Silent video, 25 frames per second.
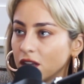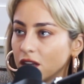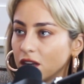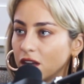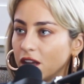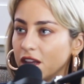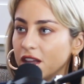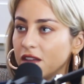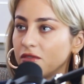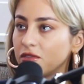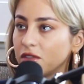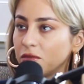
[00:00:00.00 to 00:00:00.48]

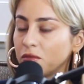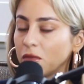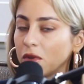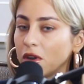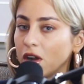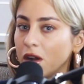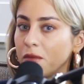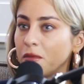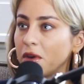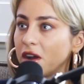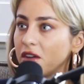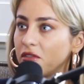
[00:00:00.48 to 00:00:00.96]
Like, even
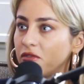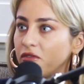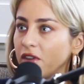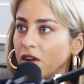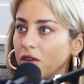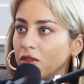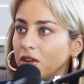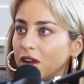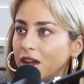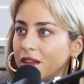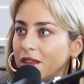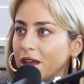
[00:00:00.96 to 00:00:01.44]
I might have
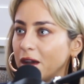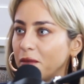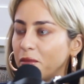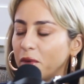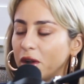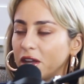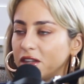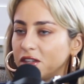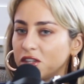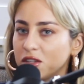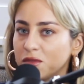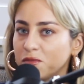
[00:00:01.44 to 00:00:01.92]
felt like that,
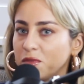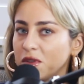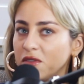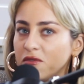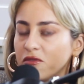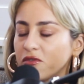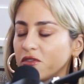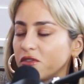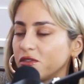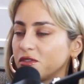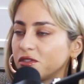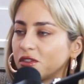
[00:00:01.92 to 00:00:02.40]
but I'd just been
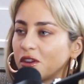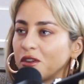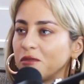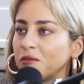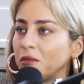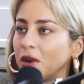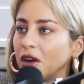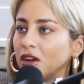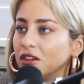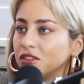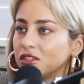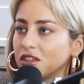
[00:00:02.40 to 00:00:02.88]
through so
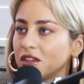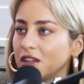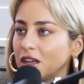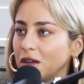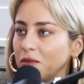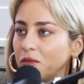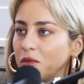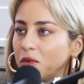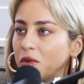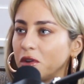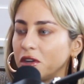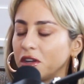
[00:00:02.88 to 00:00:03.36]
much at
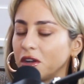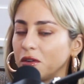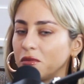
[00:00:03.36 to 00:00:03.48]
that point.